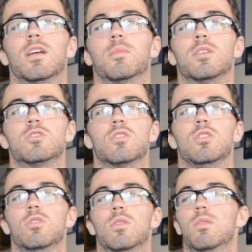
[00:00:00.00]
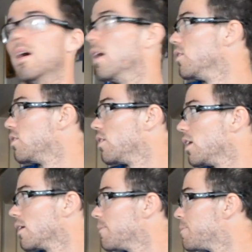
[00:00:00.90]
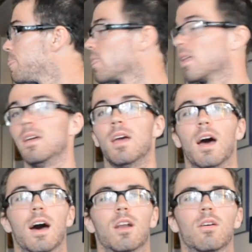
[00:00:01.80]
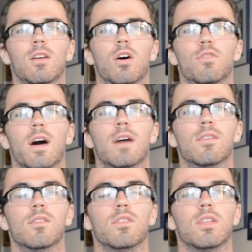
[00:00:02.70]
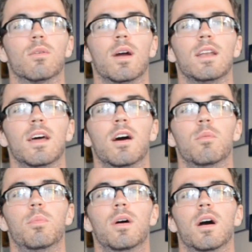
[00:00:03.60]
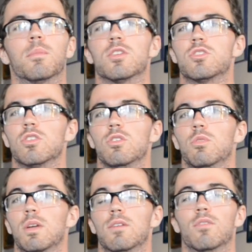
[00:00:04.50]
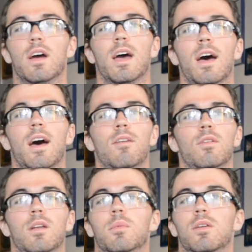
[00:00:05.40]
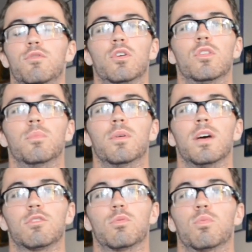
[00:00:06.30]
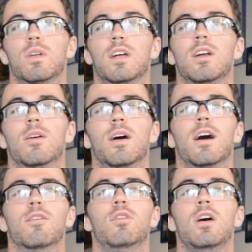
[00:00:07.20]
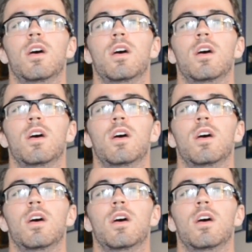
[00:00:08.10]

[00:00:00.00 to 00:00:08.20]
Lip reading: I'm going to show you everything. I don't know if I have everything right now, but I'm going to show you whatever I have, and I'm going to fill in the blanks with what I don't have.